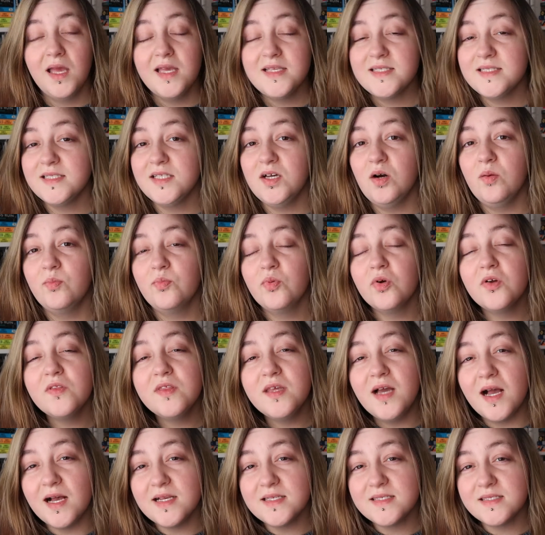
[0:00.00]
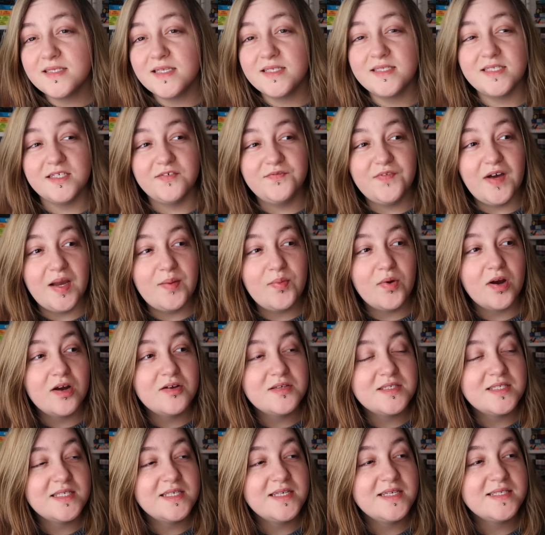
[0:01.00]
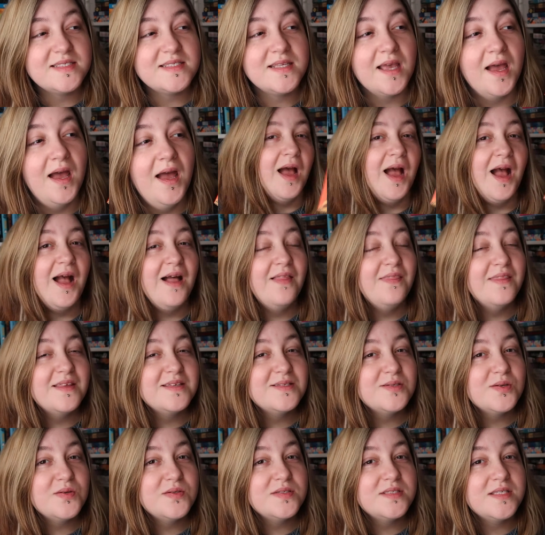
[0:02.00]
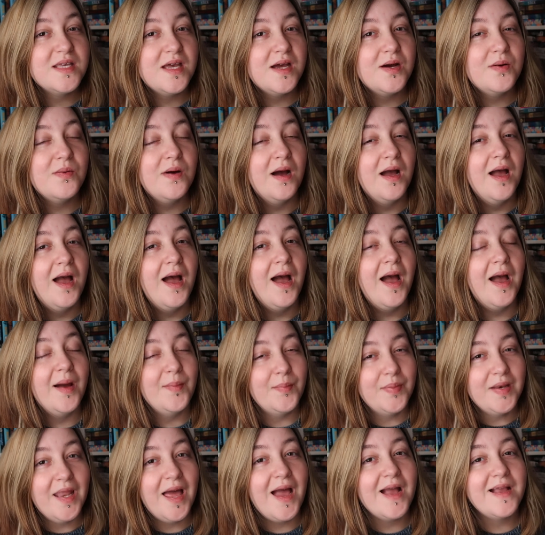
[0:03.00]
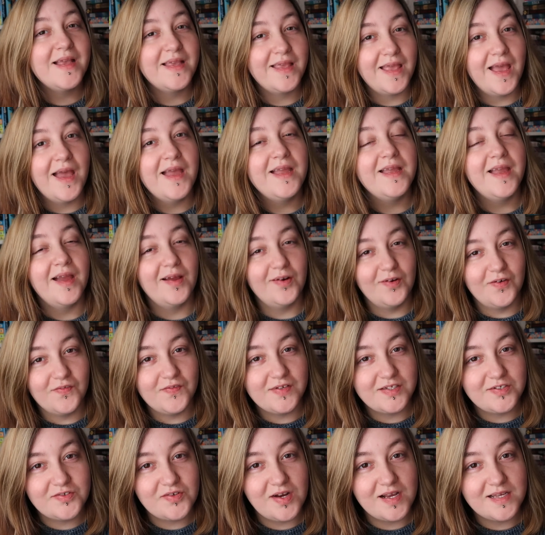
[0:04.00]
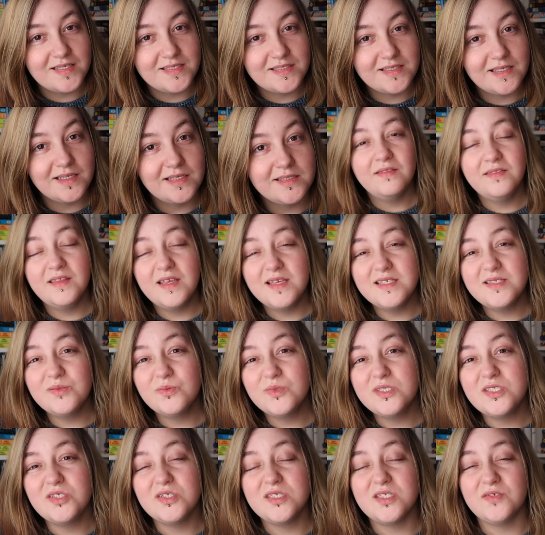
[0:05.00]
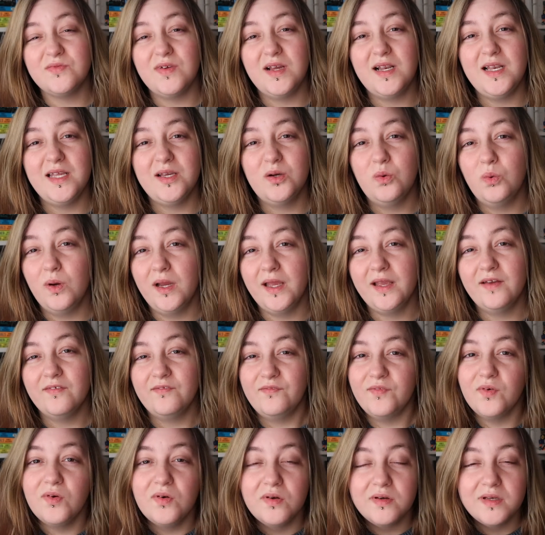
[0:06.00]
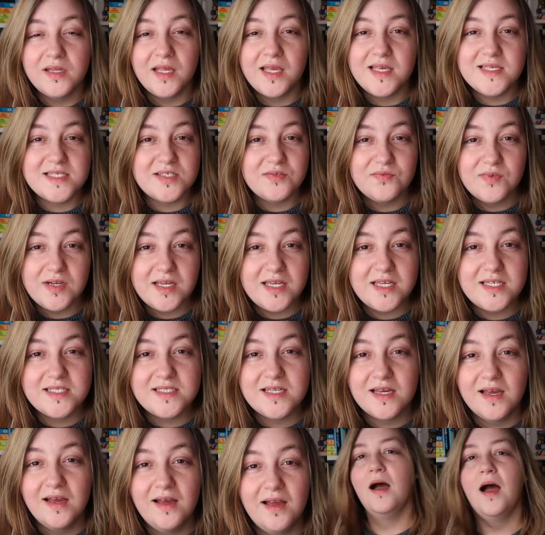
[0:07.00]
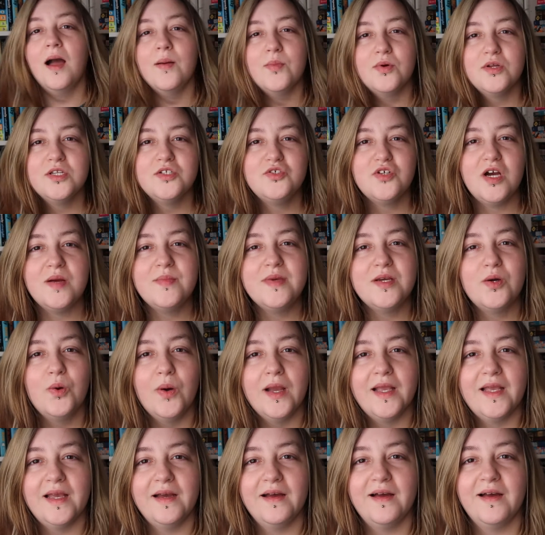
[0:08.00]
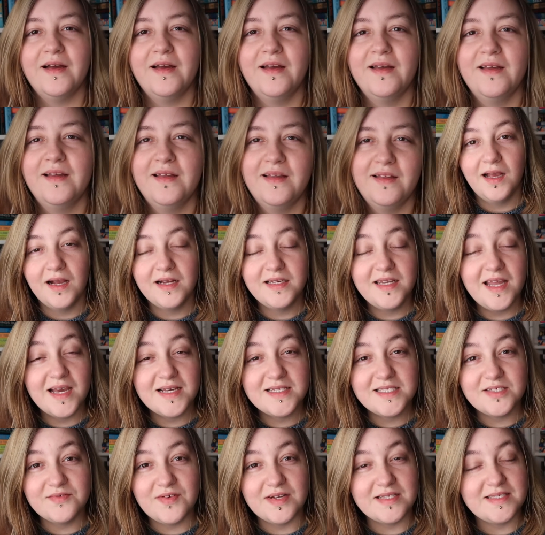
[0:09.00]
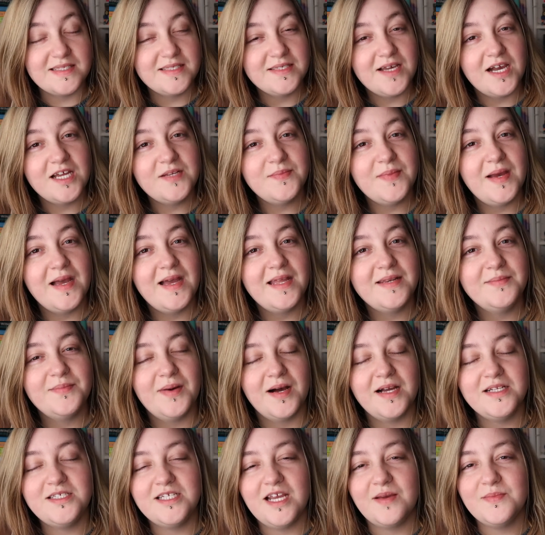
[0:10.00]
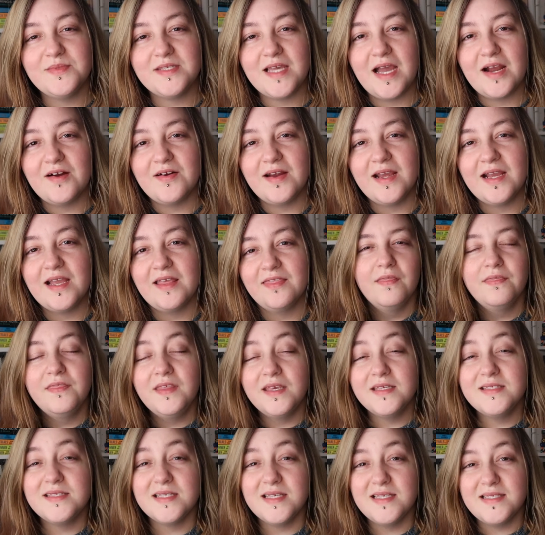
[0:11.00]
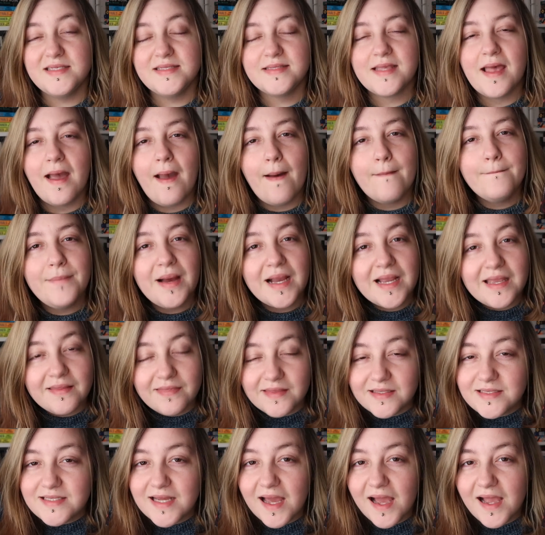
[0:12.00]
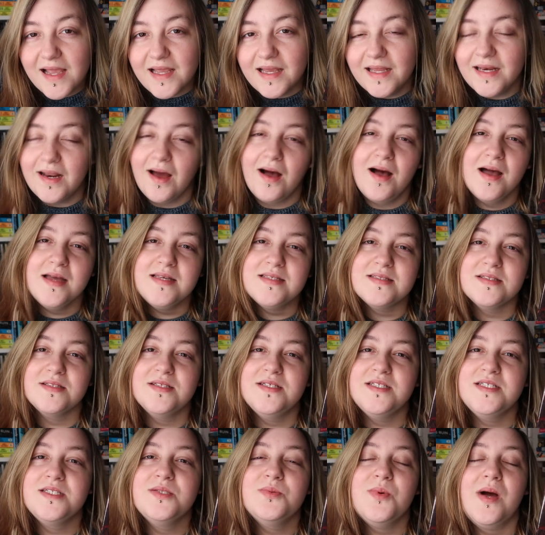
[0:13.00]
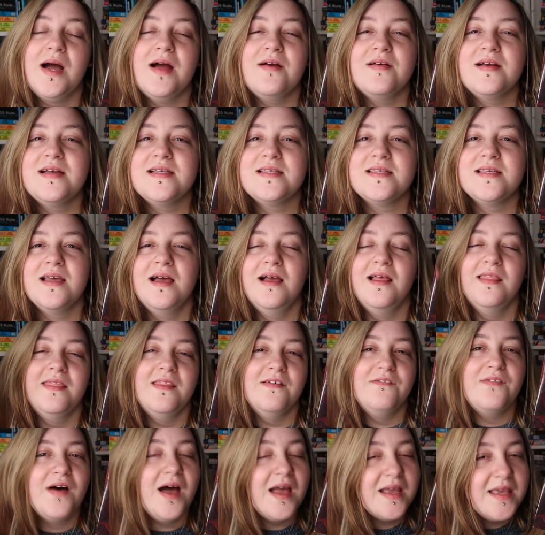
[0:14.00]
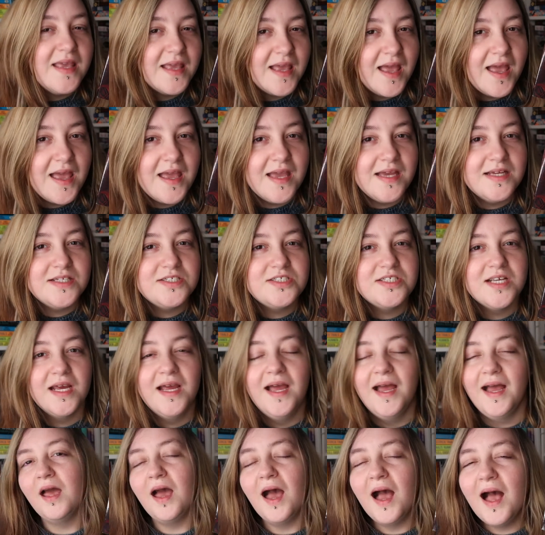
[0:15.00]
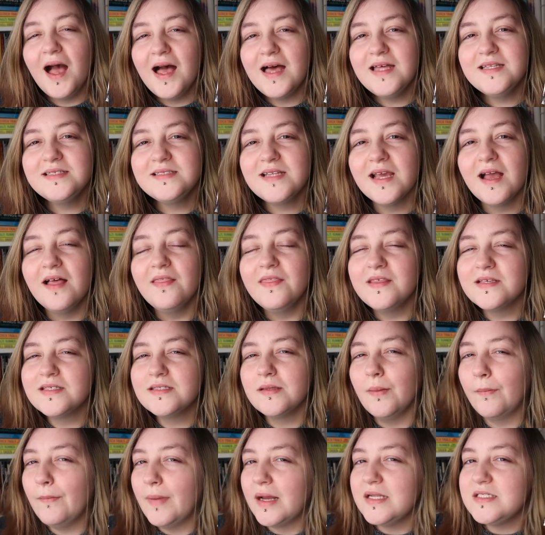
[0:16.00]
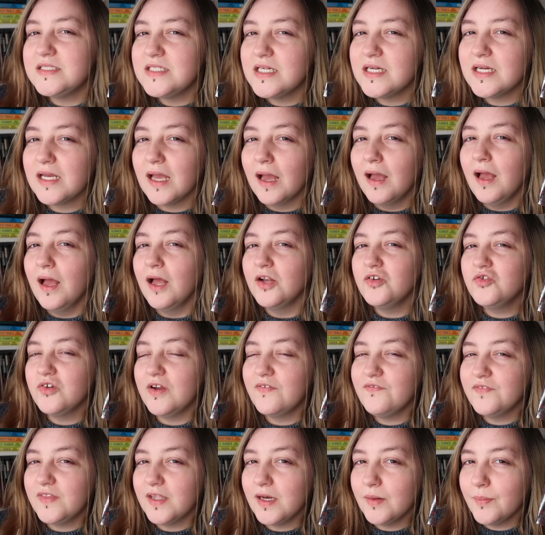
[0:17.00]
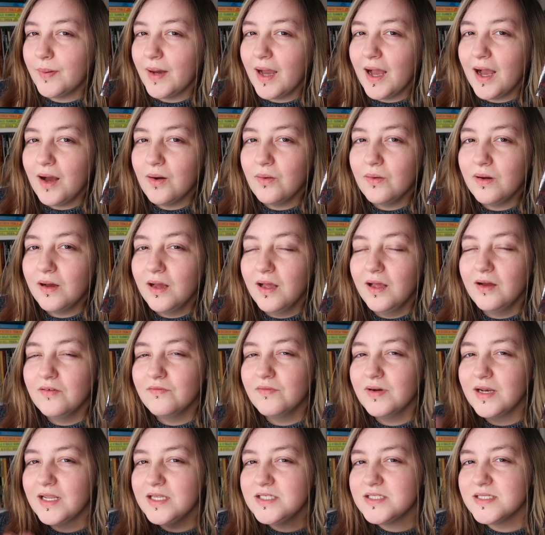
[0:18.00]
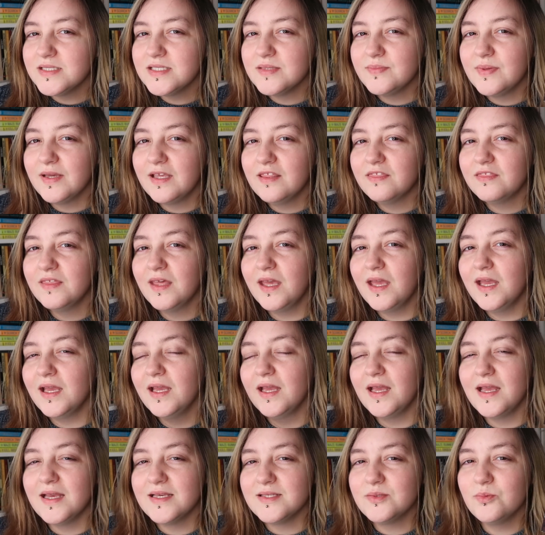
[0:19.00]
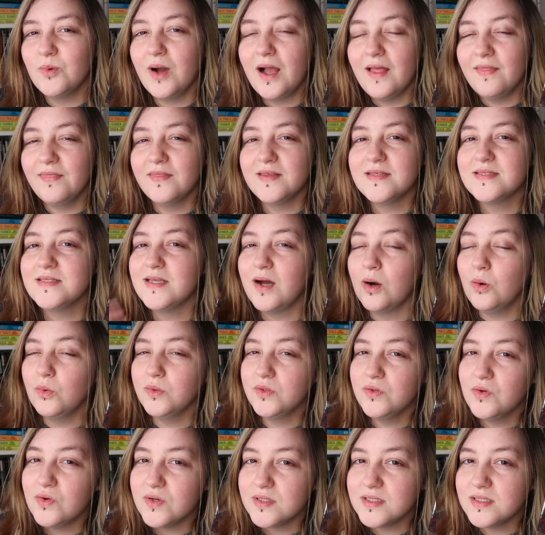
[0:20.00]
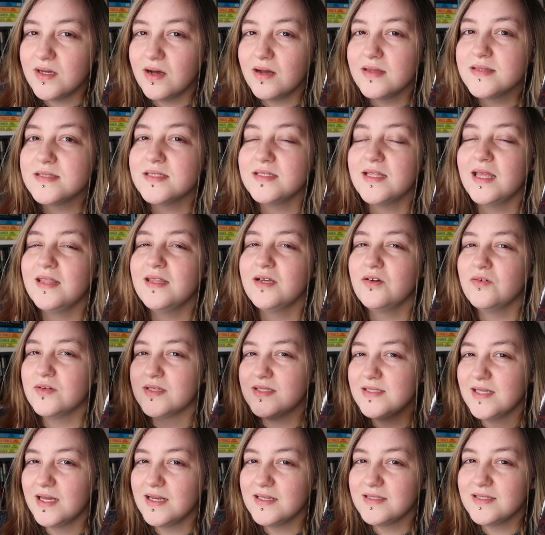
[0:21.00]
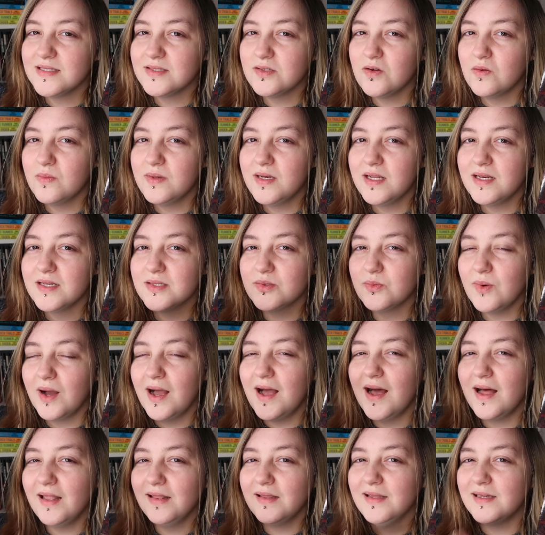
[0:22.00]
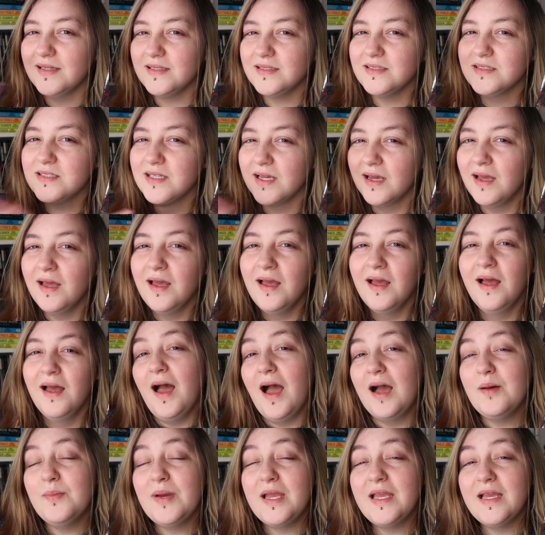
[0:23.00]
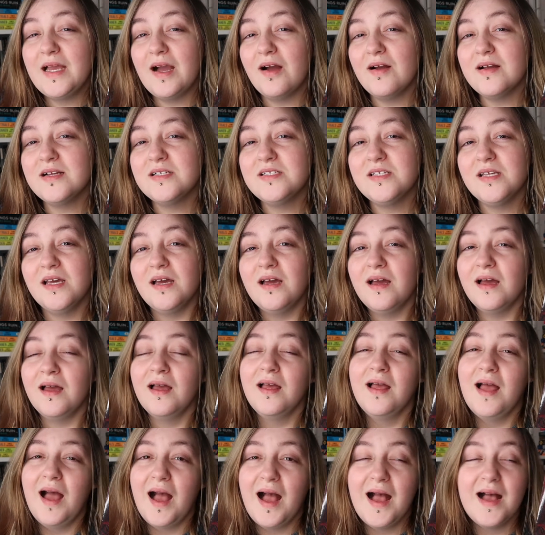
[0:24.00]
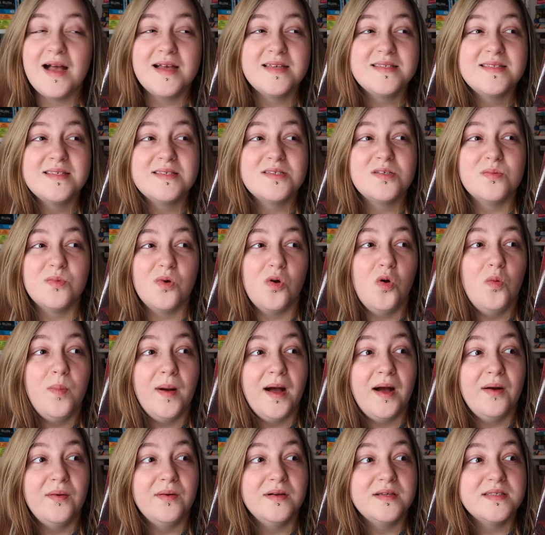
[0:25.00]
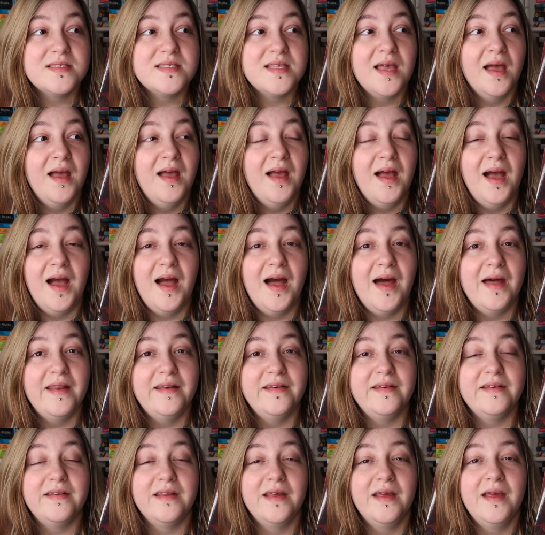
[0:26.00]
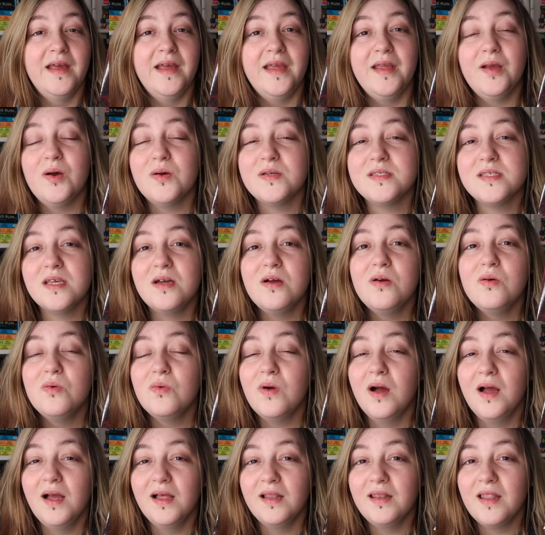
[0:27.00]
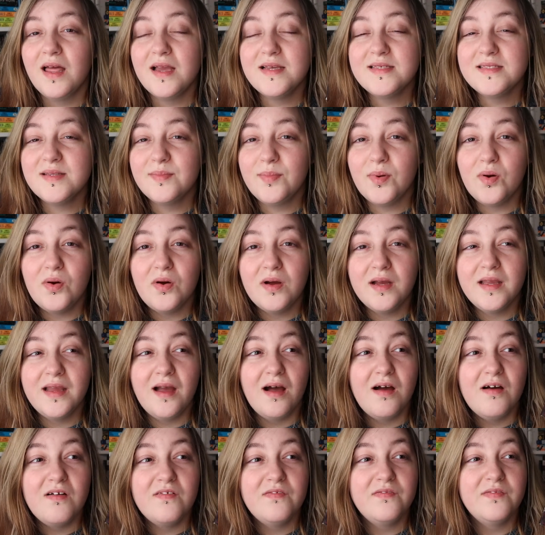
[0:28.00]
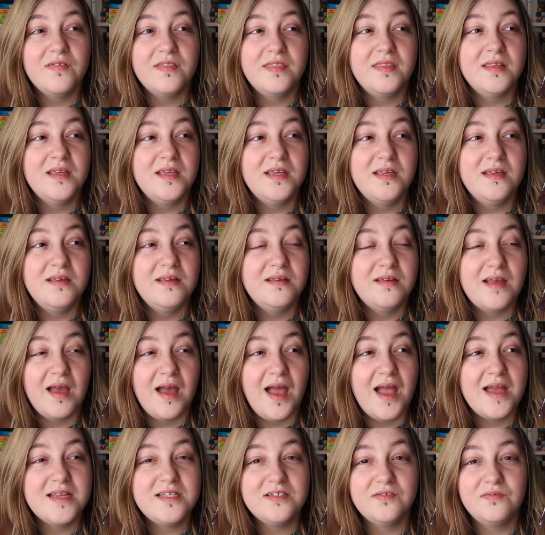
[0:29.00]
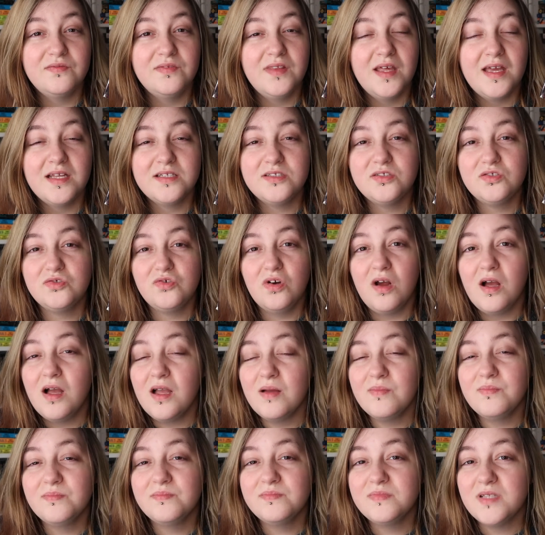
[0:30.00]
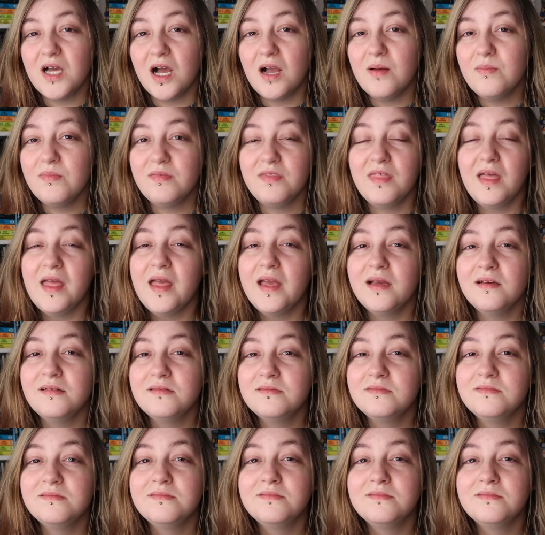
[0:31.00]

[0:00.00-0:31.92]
His little brother has cystic fibrosis, and there's also a black gay love interest. This was just a really quick, fun, easy read. I'm gonna try and be quicker Next I read Sideman by James Erich. This is set back in the day in Iceland where it's the Viking age and there's some magic drifting about. Religion's a big thing. It's when there's the old Norse gods and then the Christianity's coming in as well and our main character has some cool powers and he also likes the boy of the head of their tribe type thing.